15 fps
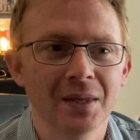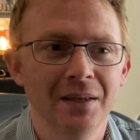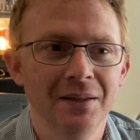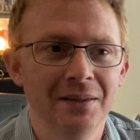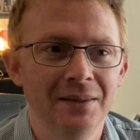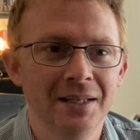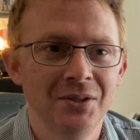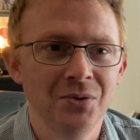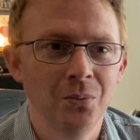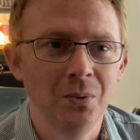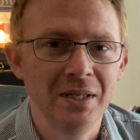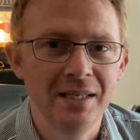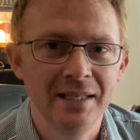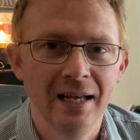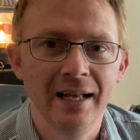this
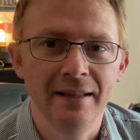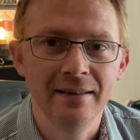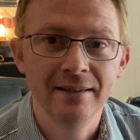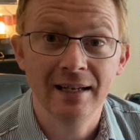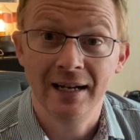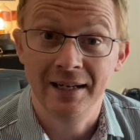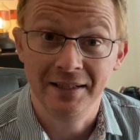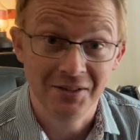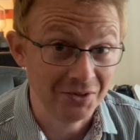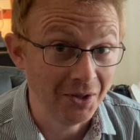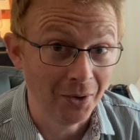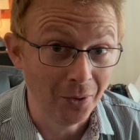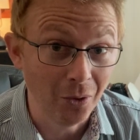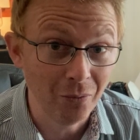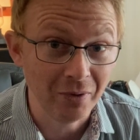weekend. And it's not
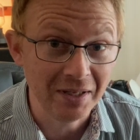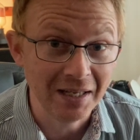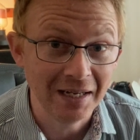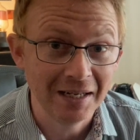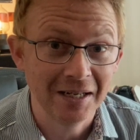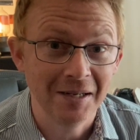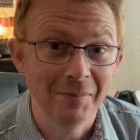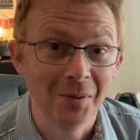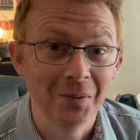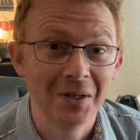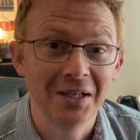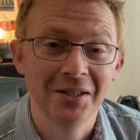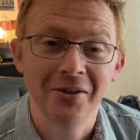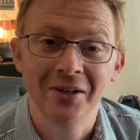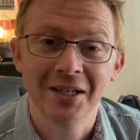over yet. I'm aware
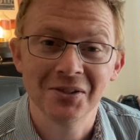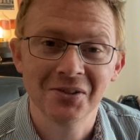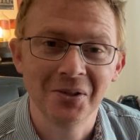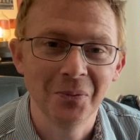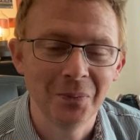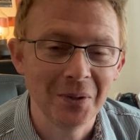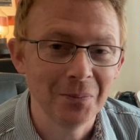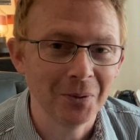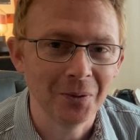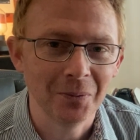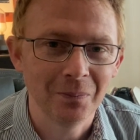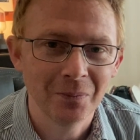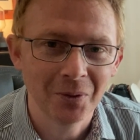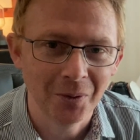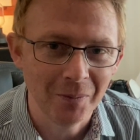there are still people who
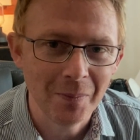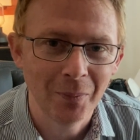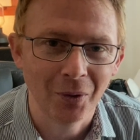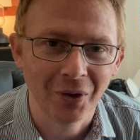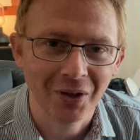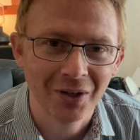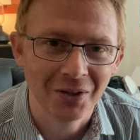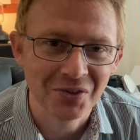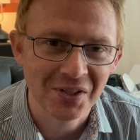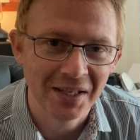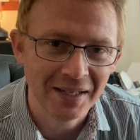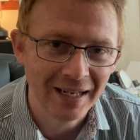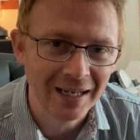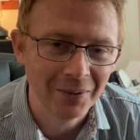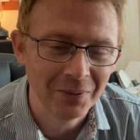are going to be putting
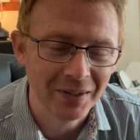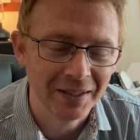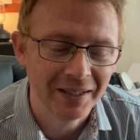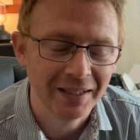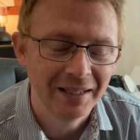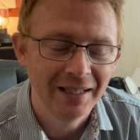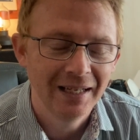content out there.